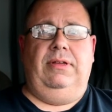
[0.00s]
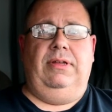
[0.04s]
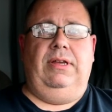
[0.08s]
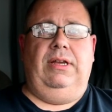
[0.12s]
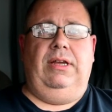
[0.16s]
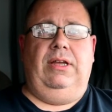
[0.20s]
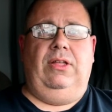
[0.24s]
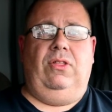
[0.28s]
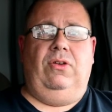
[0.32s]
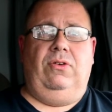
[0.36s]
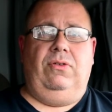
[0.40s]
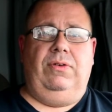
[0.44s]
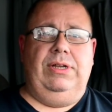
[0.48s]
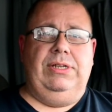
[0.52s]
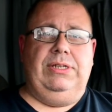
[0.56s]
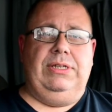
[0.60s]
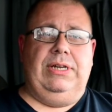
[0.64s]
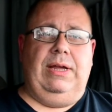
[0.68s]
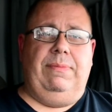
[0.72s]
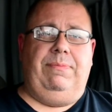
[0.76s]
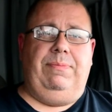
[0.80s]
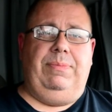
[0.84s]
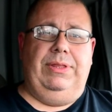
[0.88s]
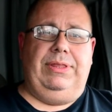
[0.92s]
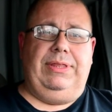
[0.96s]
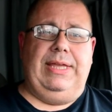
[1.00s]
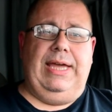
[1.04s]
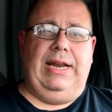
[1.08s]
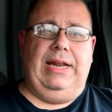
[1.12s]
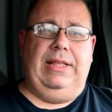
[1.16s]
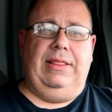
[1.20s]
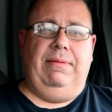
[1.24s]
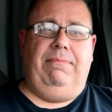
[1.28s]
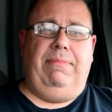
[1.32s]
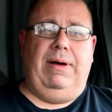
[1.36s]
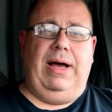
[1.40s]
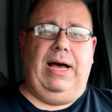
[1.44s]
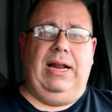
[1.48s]
The only reason I put that at the
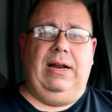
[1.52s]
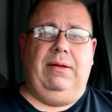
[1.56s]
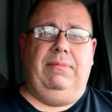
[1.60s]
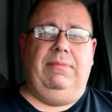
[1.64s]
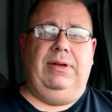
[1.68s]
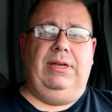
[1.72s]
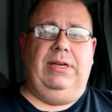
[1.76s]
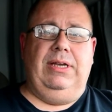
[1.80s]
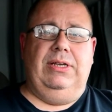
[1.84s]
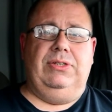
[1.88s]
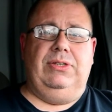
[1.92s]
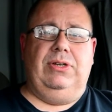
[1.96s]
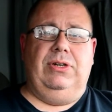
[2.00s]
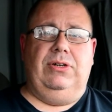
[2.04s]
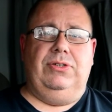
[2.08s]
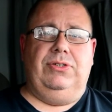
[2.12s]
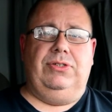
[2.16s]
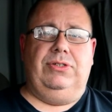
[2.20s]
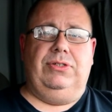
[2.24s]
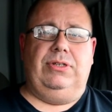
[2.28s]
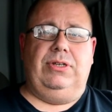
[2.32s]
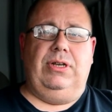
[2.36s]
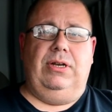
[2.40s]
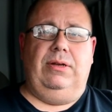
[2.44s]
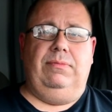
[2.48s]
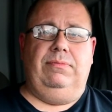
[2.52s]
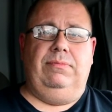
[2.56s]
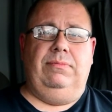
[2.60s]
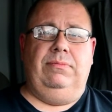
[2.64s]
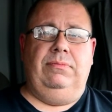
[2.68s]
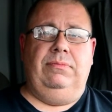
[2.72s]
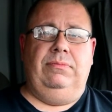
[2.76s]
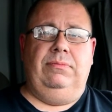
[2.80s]
bottom because there's some